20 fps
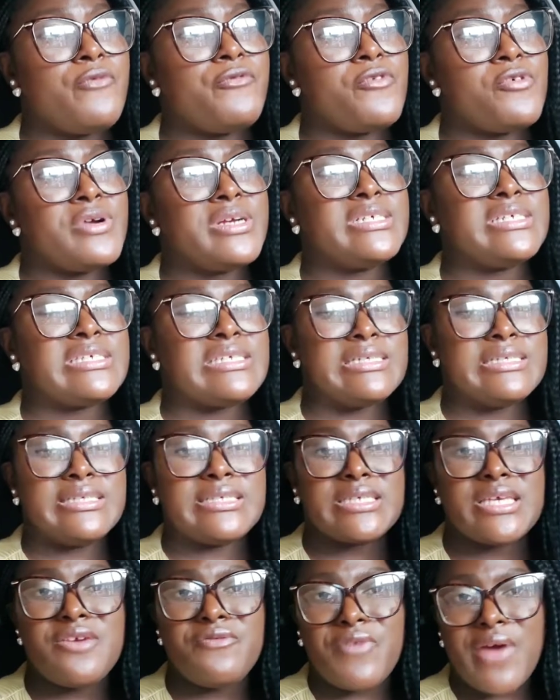for
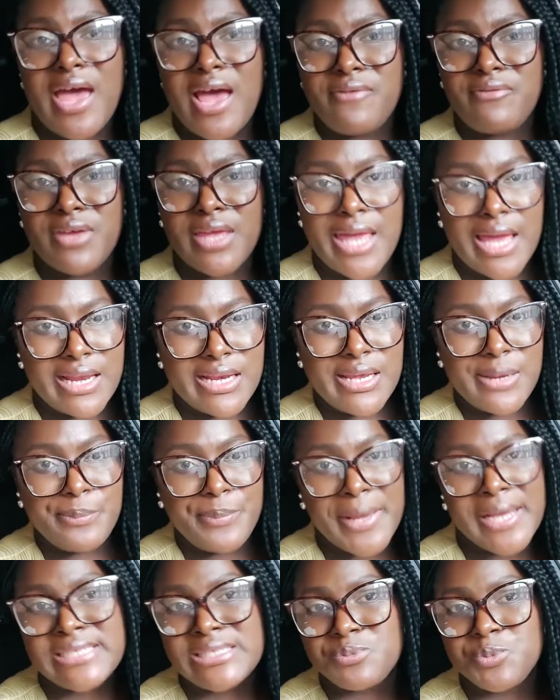instance, if I have a Ghanaian
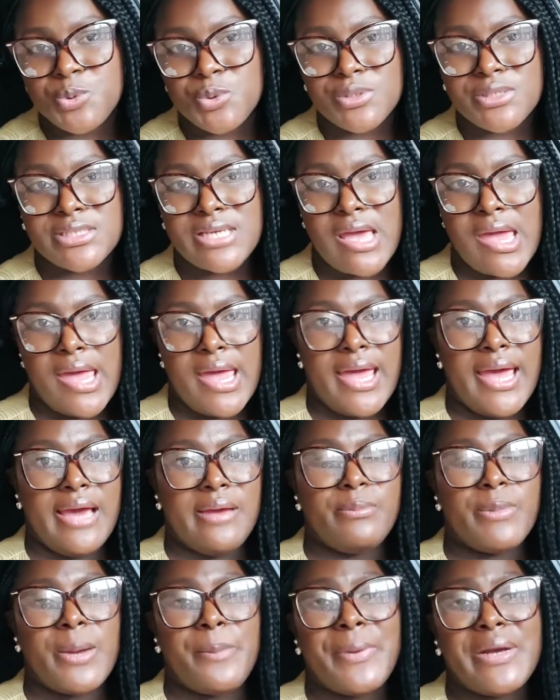passport
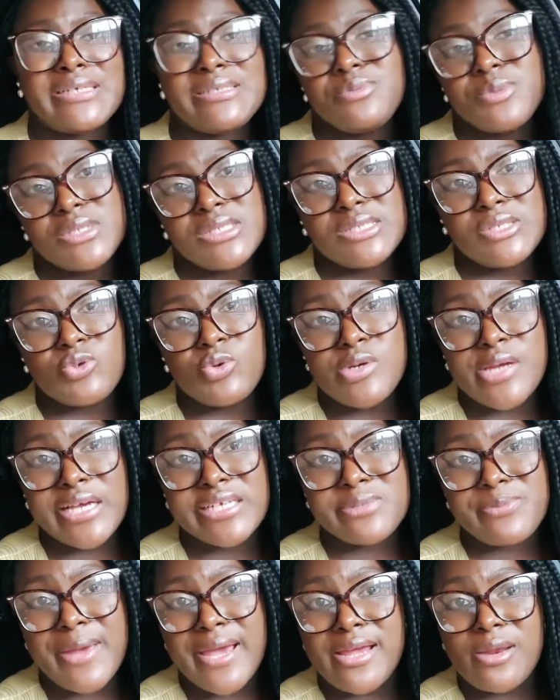and my passport is going to
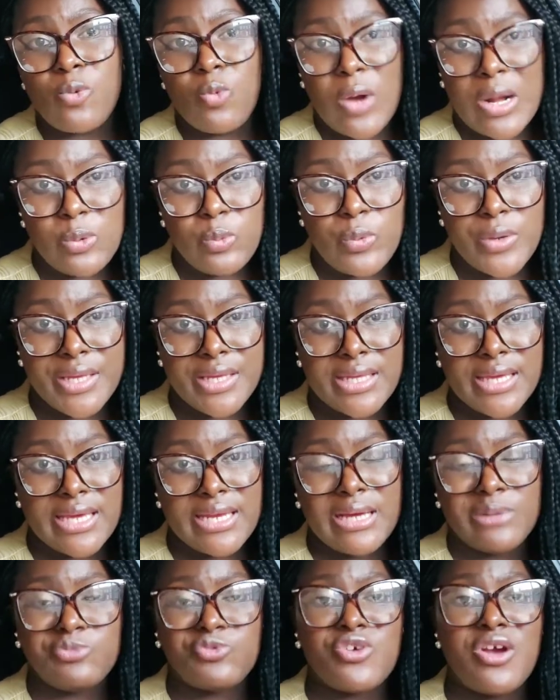expire in 1 week
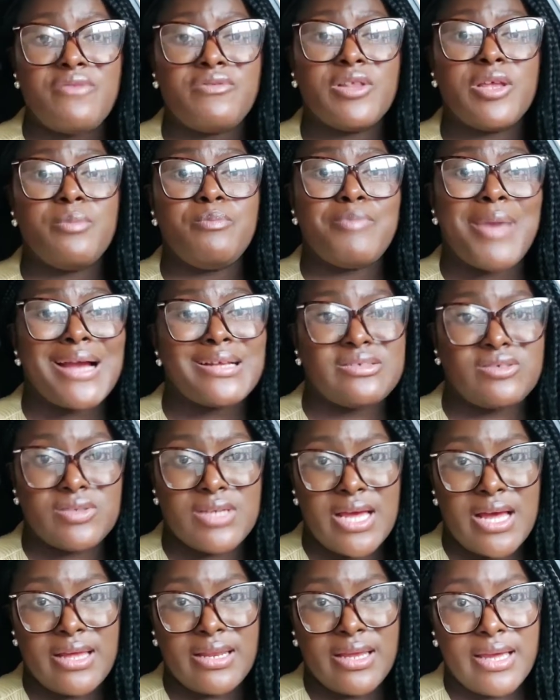and I'm traveling back to
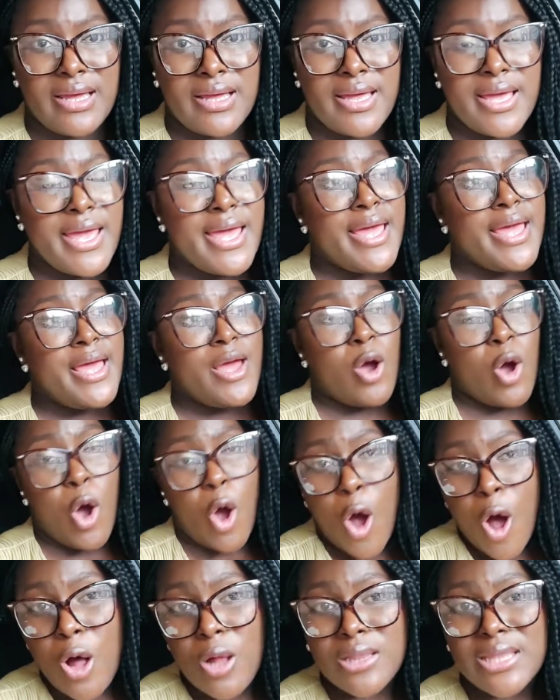Ghana,
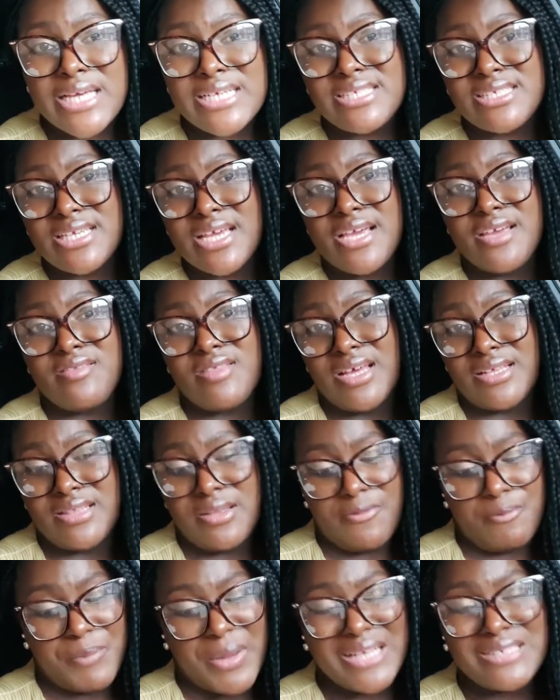or let's say that
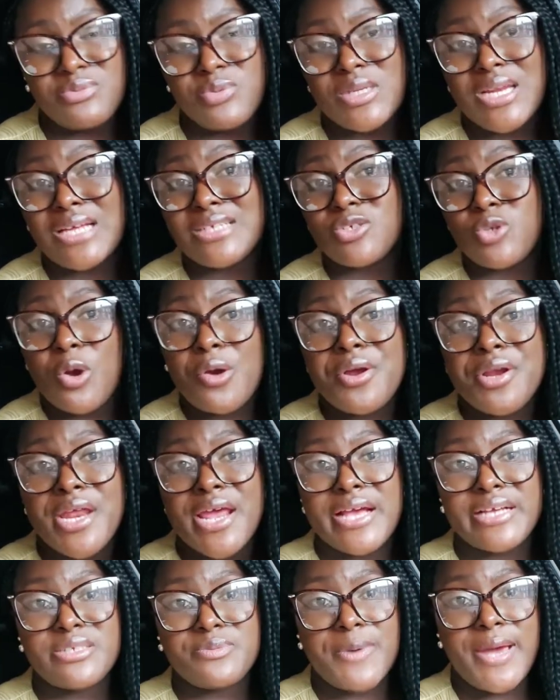the passport has
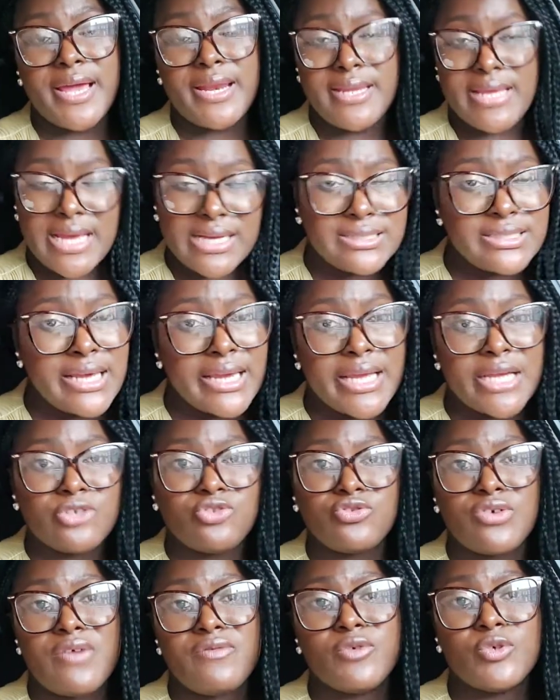already expired, yes, I can
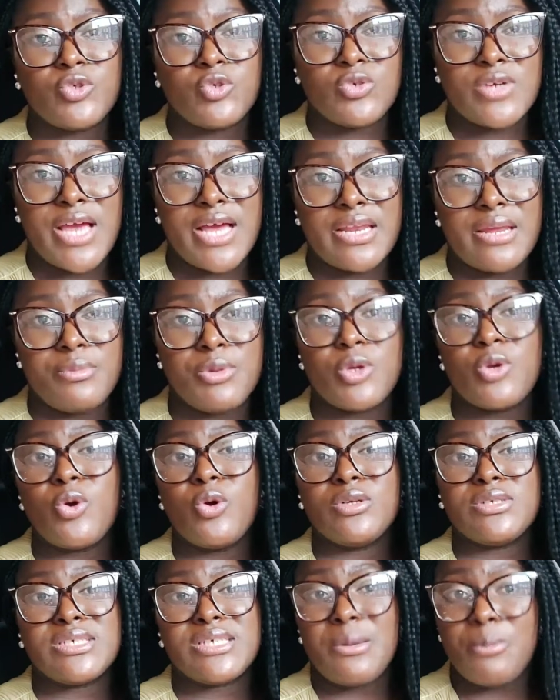travel to Ghana
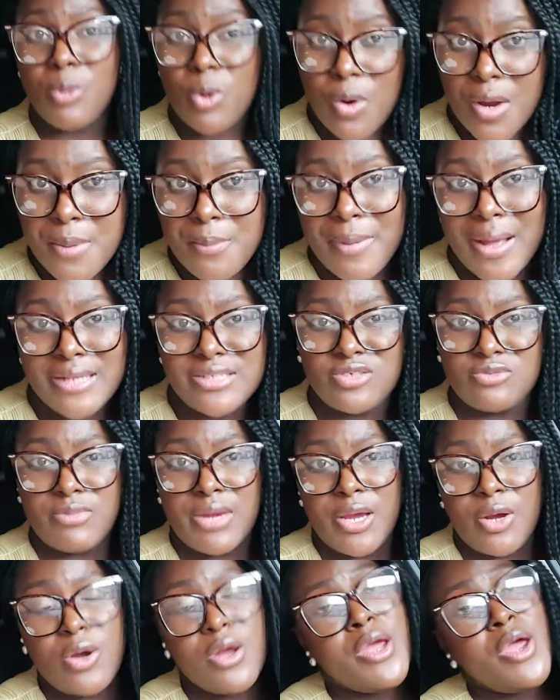because I'm going back to
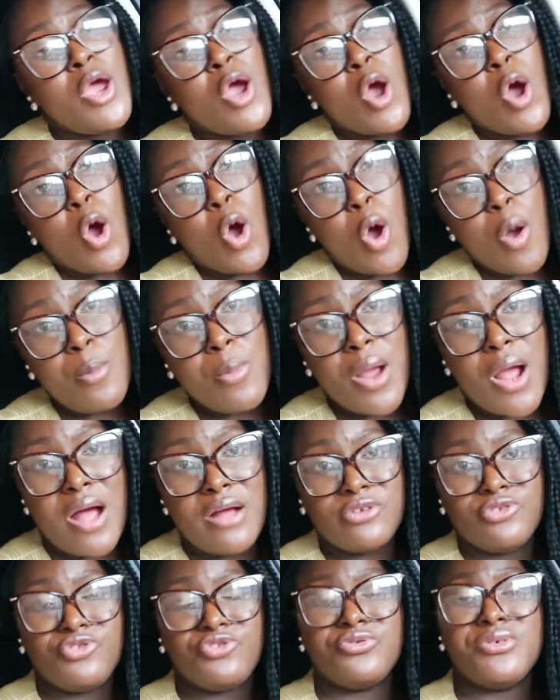my home
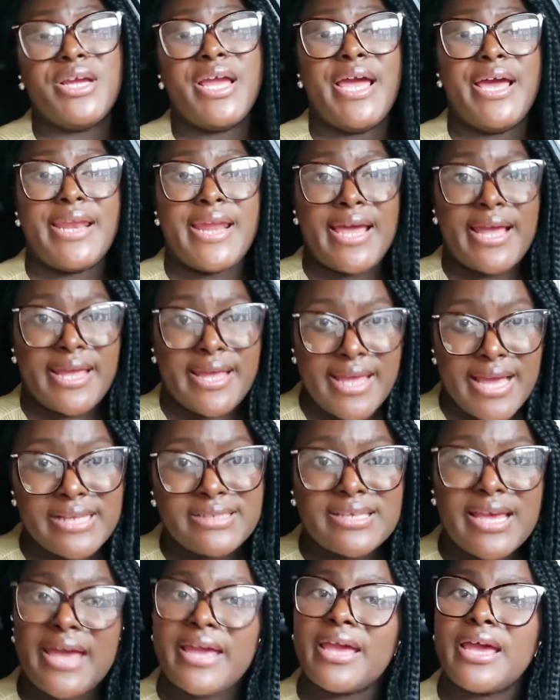country, and I
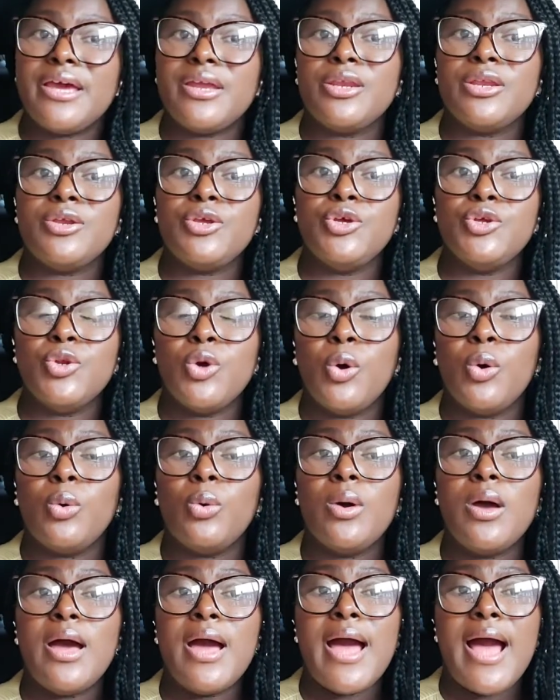can
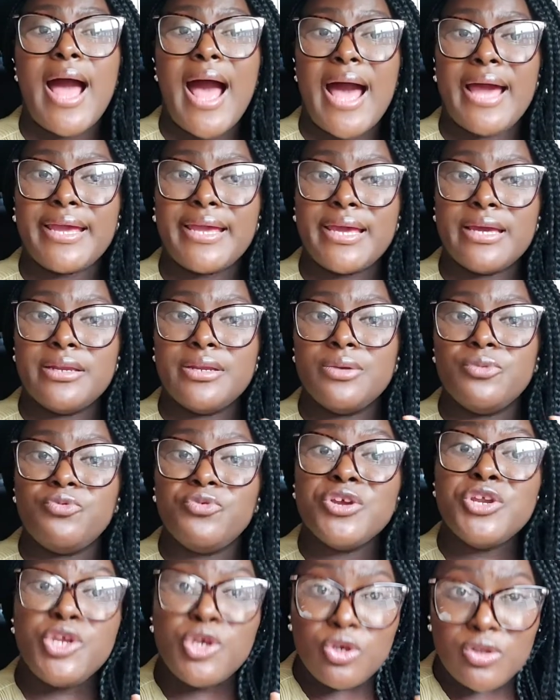
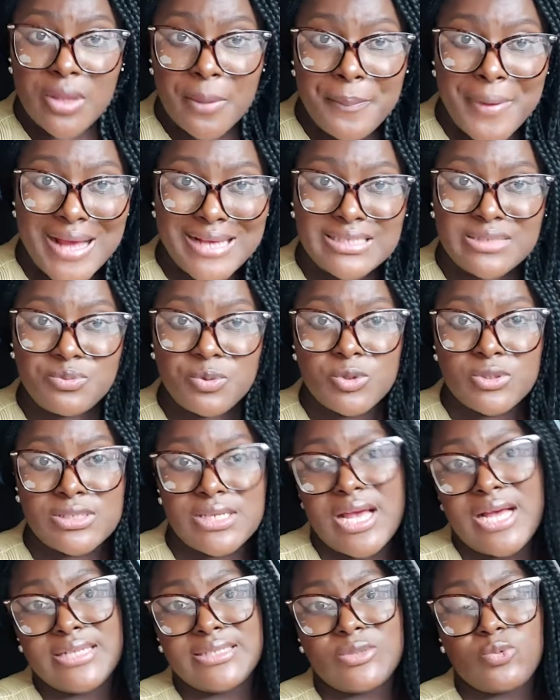renew the passport
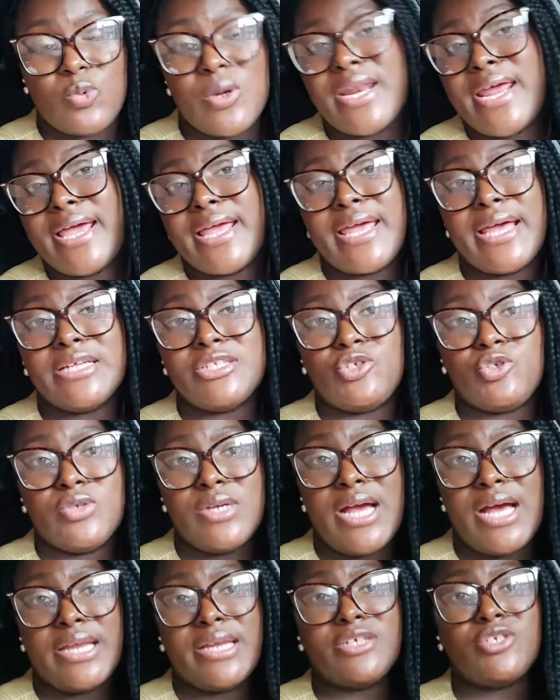at when I get to
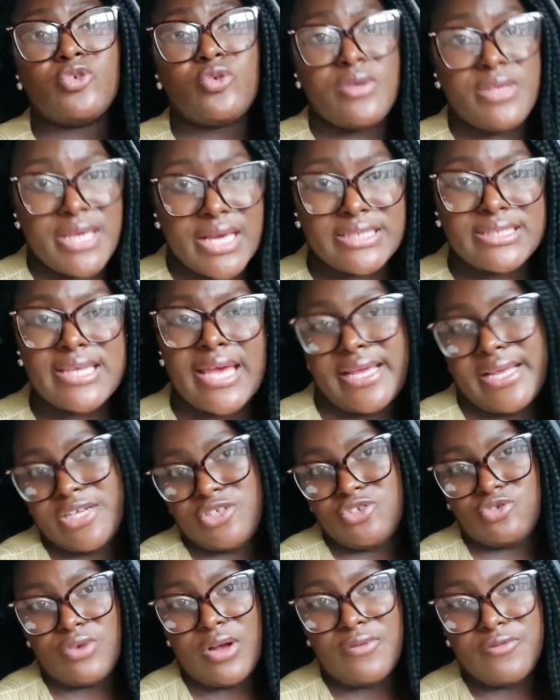Ghana. So yes, I
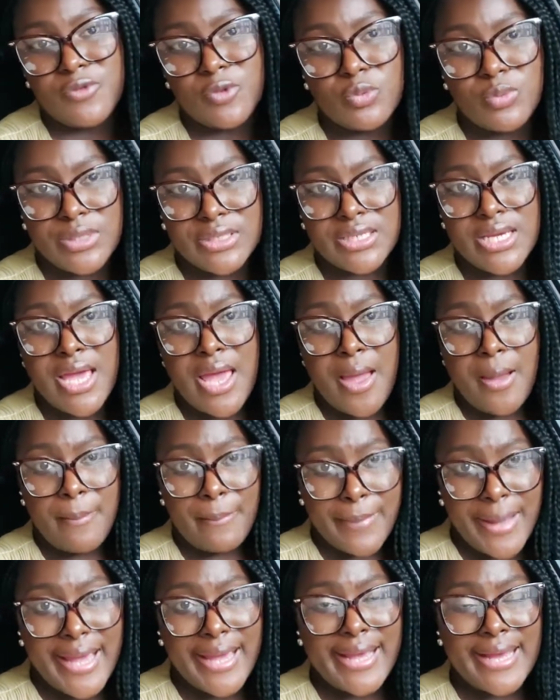can travel with
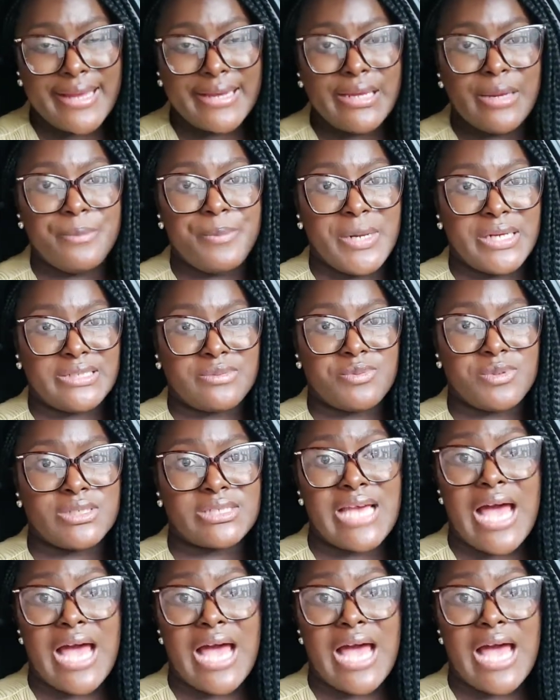my Ghanaian passport.